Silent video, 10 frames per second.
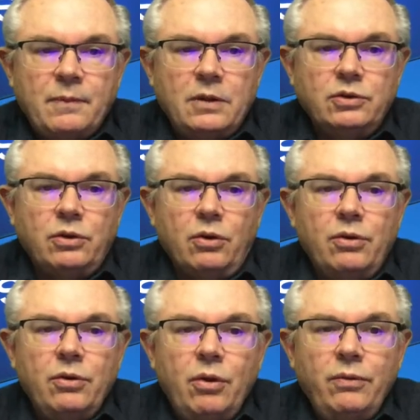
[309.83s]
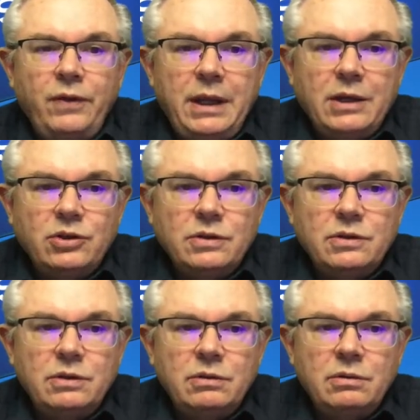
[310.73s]
So you go to the
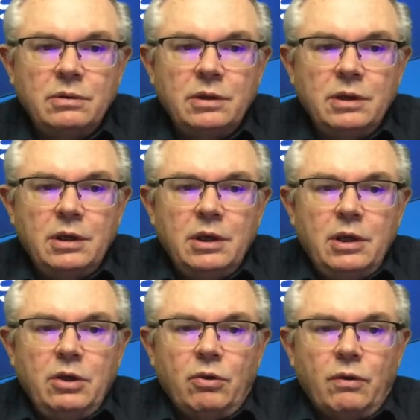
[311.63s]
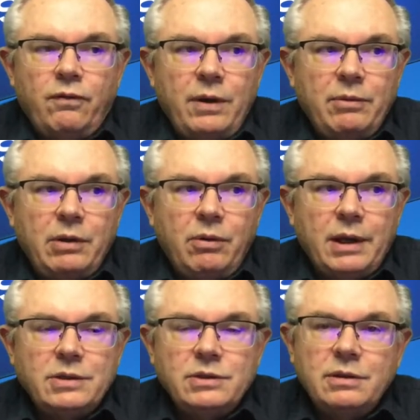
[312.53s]
notifications, go to friend
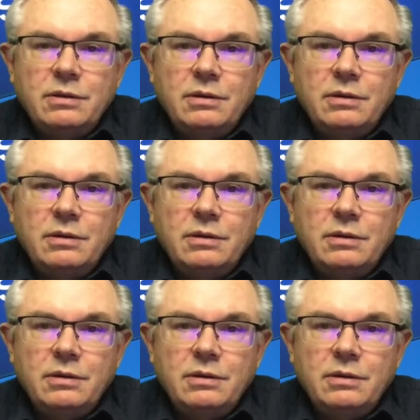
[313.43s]
requests,